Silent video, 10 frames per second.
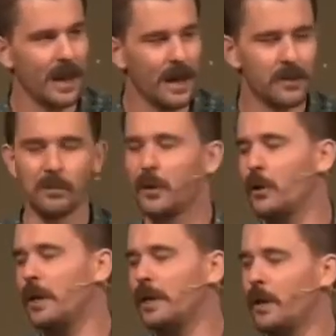and the
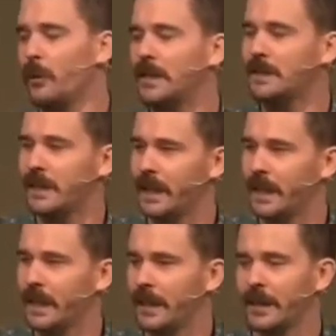beauty that we
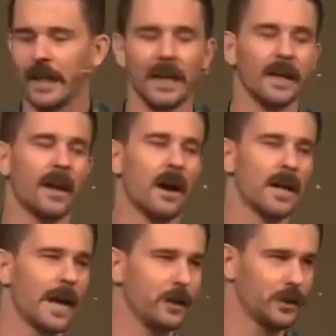see in the
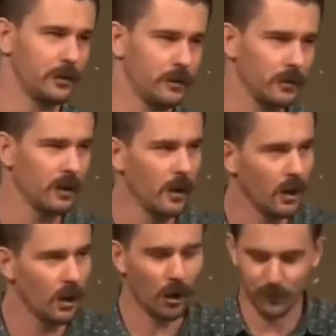incarnation
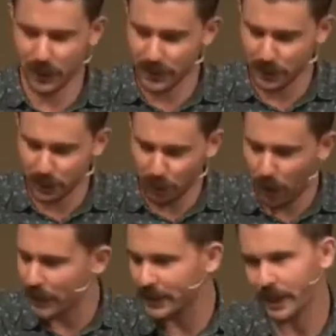of Jesus
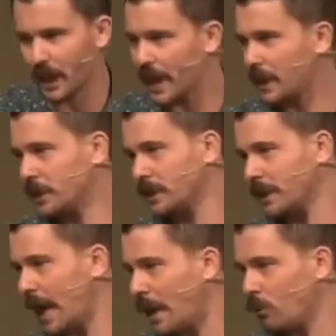Christ.
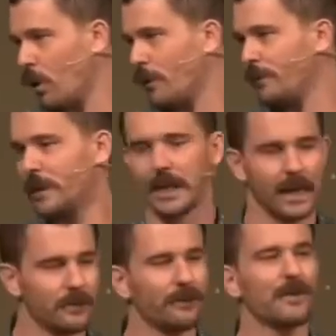Incarnation's Latin word for the
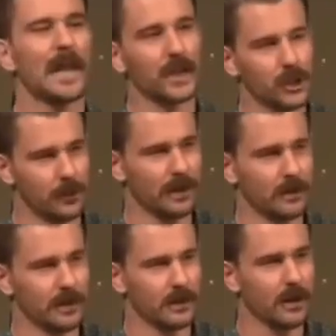
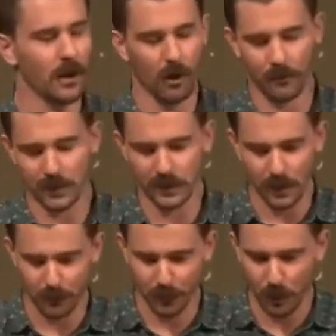enfleshment of the
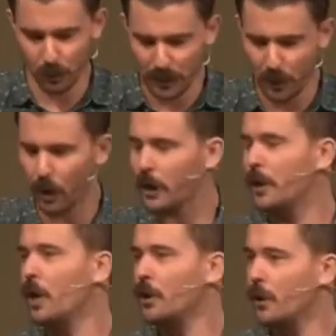Son of God. When God